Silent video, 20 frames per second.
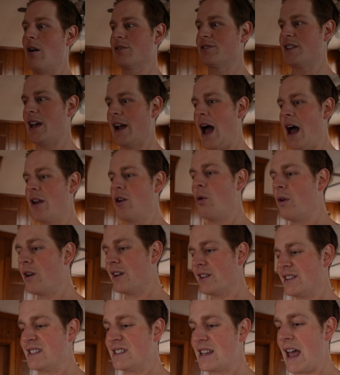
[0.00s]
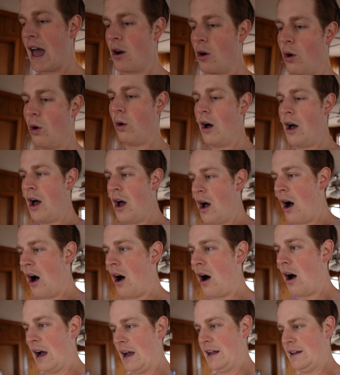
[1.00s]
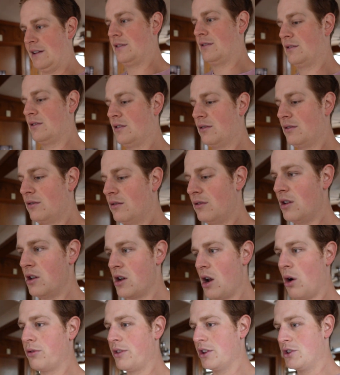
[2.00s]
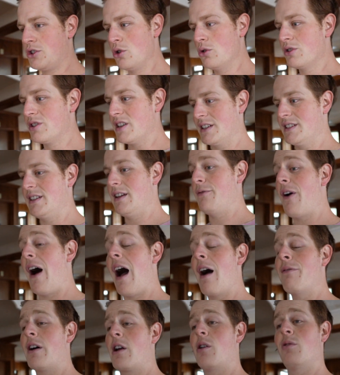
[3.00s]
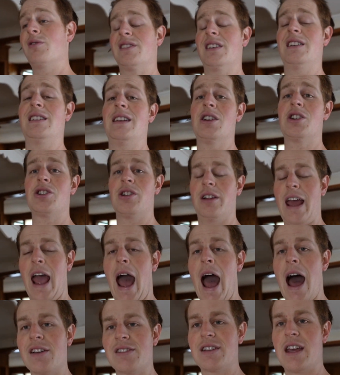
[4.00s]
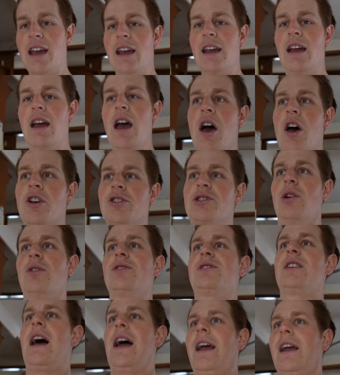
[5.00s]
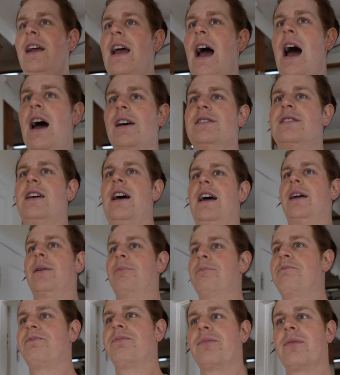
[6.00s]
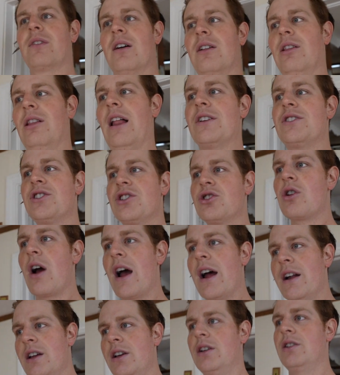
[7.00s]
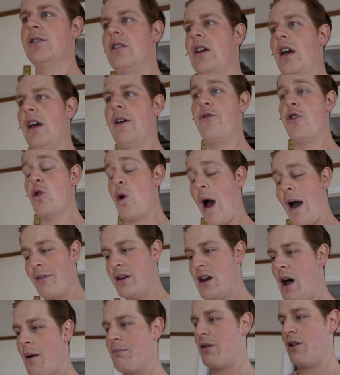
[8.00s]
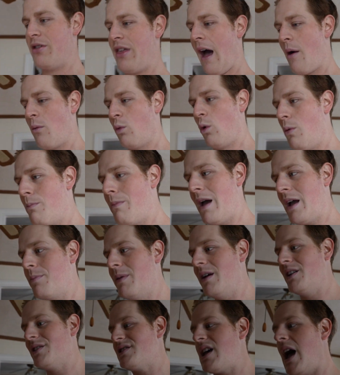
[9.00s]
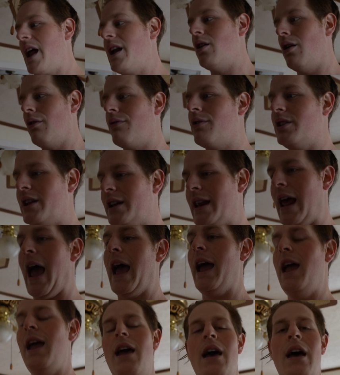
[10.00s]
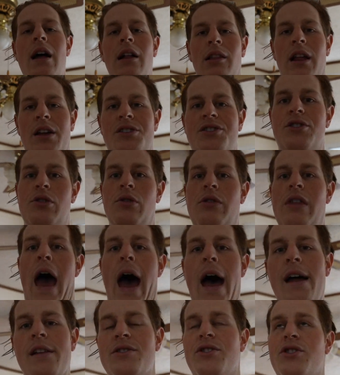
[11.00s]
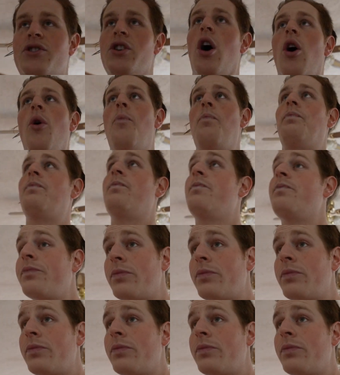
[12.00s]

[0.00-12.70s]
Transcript: was like, I don't want to settle on, you know, the 265 that I was initially asking. So it's like, guys, like, let's try to, if you have a number that will make me assign it over today, let's do that. So